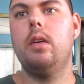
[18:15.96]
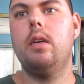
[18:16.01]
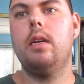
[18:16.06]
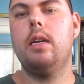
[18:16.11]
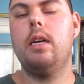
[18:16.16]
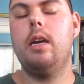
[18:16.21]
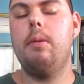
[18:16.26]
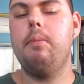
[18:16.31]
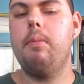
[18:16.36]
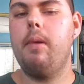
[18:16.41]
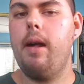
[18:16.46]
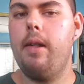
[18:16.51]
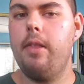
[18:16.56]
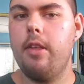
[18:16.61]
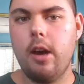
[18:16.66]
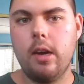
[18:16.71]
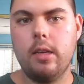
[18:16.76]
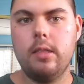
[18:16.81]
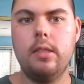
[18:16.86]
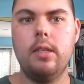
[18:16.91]
get my
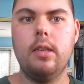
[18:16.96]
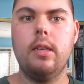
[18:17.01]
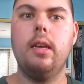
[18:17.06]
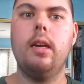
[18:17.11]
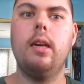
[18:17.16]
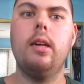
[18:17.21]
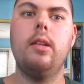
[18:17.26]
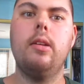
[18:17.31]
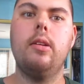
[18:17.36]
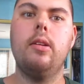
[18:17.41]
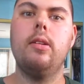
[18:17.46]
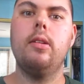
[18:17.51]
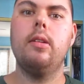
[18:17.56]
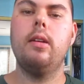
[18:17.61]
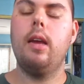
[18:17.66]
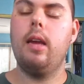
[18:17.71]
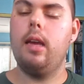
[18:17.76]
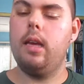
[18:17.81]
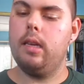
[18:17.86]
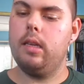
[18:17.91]
thoughts together,
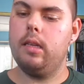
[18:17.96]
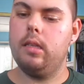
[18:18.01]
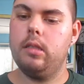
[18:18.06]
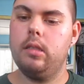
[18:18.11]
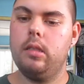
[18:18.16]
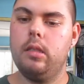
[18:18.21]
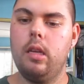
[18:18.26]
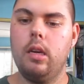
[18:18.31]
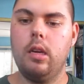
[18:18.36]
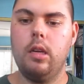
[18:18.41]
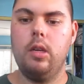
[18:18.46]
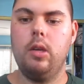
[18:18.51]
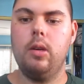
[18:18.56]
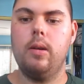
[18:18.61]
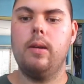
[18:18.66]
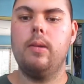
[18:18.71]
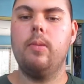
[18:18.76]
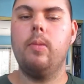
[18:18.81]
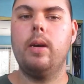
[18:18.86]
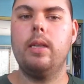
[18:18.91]
and tell you
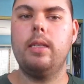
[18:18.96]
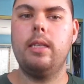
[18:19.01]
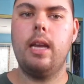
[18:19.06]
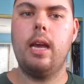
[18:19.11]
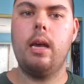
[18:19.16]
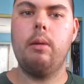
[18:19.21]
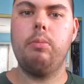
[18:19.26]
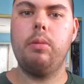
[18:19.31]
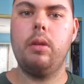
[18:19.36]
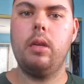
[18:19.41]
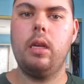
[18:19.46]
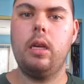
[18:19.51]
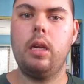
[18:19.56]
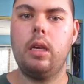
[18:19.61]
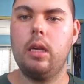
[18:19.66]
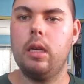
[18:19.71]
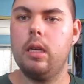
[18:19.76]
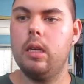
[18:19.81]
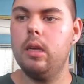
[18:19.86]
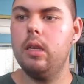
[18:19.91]
all what's
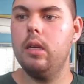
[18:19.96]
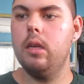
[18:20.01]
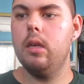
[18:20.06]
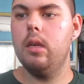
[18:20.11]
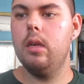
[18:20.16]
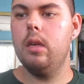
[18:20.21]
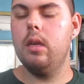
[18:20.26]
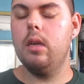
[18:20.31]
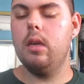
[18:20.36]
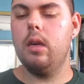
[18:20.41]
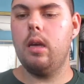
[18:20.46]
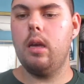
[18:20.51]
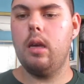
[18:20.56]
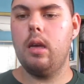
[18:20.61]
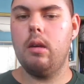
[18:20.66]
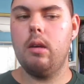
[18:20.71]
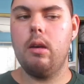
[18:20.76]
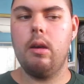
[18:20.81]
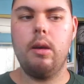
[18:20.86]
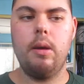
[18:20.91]
happening.
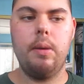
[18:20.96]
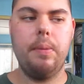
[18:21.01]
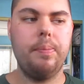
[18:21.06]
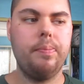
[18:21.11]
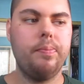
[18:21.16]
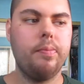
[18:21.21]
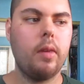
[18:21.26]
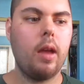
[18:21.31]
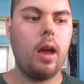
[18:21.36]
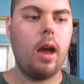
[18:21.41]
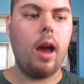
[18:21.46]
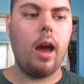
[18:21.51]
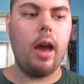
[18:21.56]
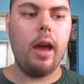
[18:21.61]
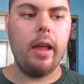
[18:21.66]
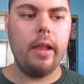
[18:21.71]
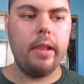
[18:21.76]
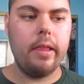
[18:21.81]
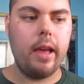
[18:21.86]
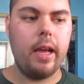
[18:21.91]

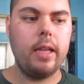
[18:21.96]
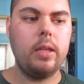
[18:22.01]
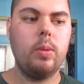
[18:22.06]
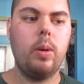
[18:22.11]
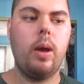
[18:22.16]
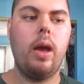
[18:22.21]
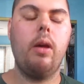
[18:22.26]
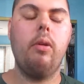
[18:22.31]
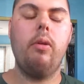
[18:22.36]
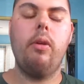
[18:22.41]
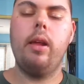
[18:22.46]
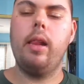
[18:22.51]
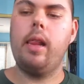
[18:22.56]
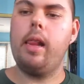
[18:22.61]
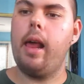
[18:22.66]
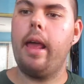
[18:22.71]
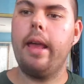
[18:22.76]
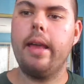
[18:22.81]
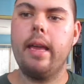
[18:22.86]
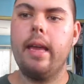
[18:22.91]
That's why I really
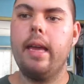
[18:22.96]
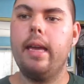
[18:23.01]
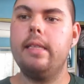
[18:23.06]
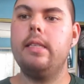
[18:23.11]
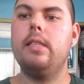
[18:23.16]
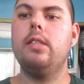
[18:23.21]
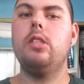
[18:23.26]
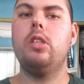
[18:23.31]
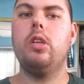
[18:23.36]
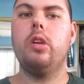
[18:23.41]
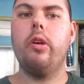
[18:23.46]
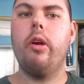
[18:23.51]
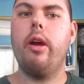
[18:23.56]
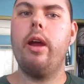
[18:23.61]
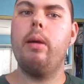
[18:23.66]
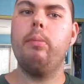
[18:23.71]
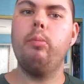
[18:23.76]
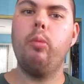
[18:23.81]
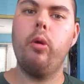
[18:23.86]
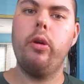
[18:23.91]
like
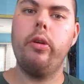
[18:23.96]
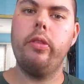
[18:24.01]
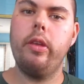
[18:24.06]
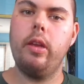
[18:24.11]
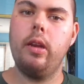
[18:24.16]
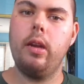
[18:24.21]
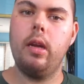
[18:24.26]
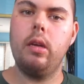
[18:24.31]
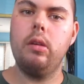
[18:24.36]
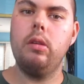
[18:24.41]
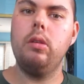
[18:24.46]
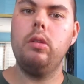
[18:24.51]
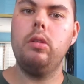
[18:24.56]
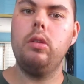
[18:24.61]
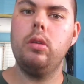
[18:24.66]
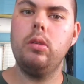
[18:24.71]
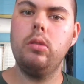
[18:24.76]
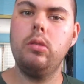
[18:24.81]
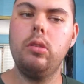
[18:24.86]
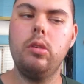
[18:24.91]
Instagram more than I do
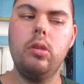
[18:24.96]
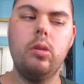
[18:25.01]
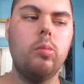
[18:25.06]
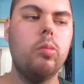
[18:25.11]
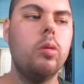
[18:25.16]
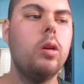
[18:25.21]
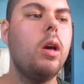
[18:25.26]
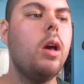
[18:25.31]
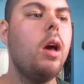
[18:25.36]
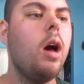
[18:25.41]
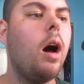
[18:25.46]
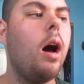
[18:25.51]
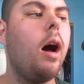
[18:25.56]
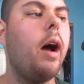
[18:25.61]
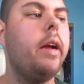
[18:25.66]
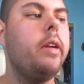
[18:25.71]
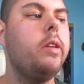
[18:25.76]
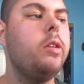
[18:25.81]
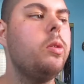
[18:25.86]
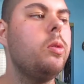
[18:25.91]
YouTube.
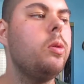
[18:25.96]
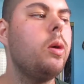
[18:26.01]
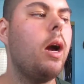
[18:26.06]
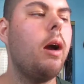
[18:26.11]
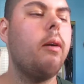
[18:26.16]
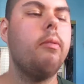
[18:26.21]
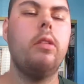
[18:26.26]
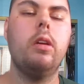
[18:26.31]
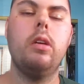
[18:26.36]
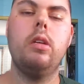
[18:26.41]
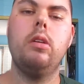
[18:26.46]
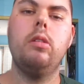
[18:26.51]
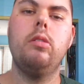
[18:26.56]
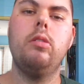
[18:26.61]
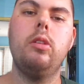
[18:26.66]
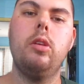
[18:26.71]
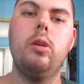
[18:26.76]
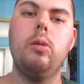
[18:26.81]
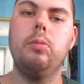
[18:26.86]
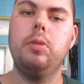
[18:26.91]
I do have the
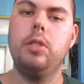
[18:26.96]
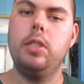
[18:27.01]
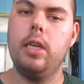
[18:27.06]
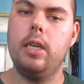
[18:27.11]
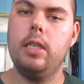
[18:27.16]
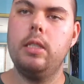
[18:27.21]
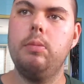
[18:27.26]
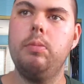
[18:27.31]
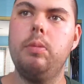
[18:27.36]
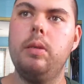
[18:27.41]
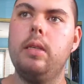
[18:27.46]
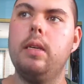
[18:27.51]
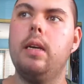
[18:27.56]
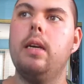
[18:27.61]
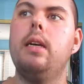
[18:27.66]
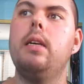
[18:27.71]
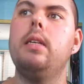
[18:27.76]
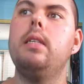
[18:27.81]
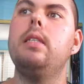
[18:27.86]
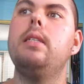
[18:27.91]
YouTube just
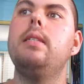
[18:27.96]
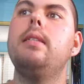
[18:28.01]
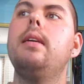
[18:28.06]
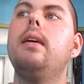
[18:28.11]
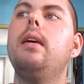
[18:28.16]
because